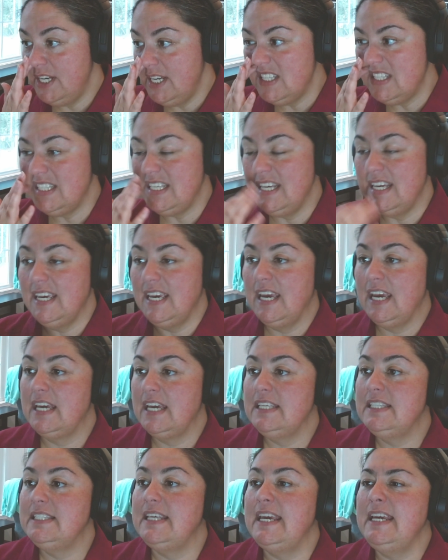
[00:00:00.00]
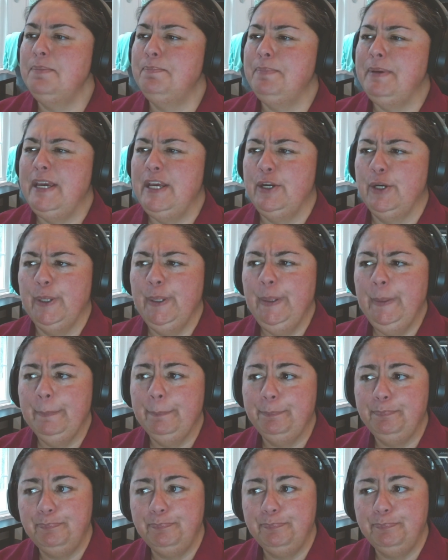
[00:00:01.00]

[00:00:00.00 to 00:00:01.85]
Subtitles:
is singing Saint Peter.